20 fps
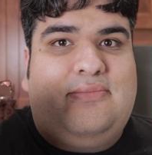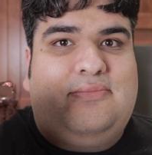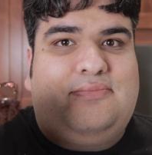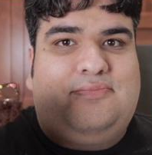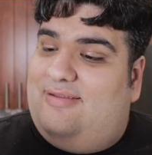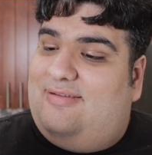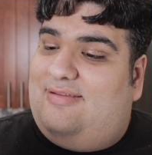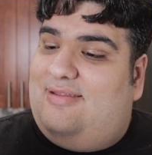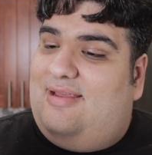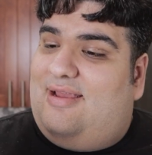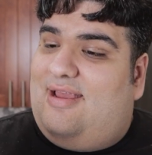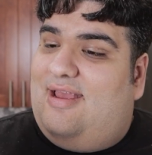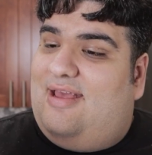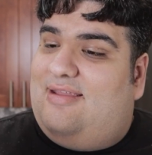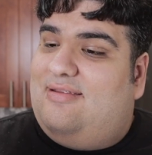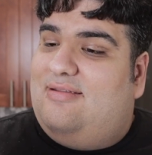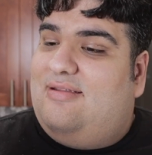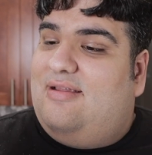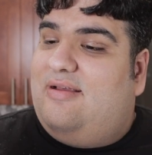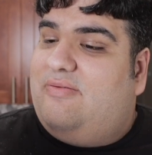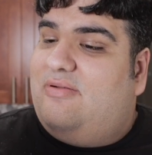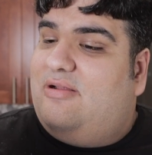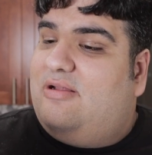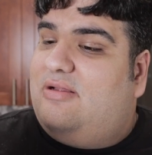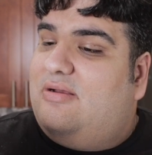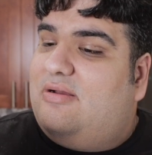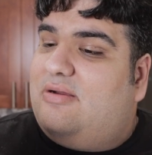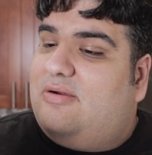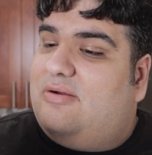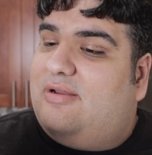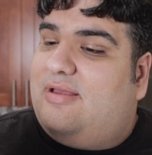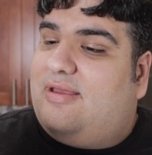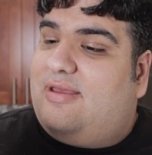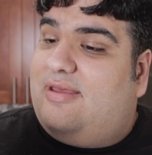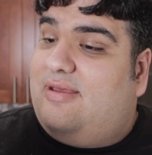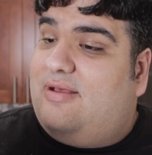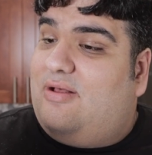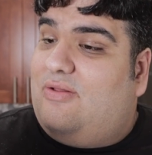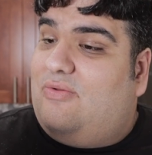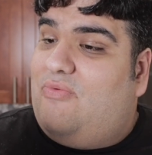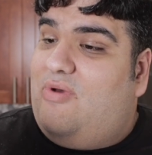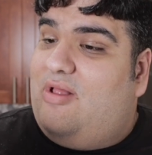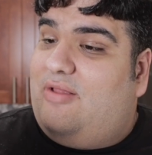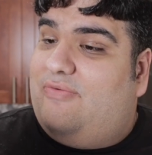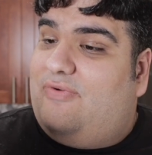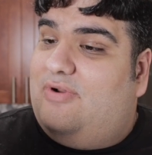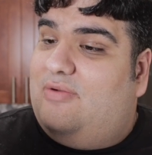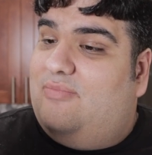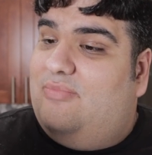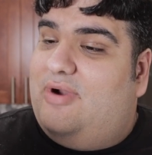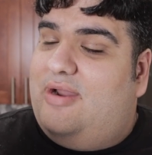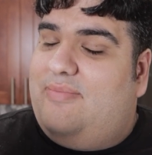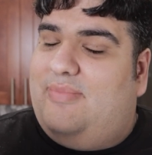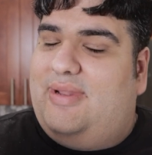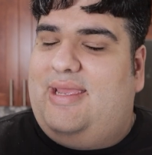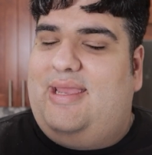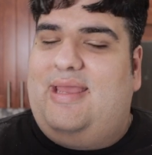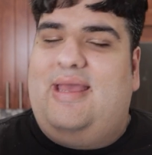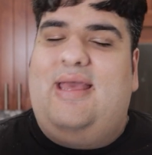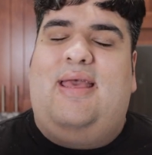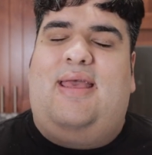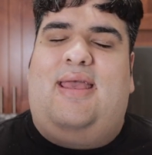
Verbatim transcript: This thing has enough sugar to kill Wilfred Brimley.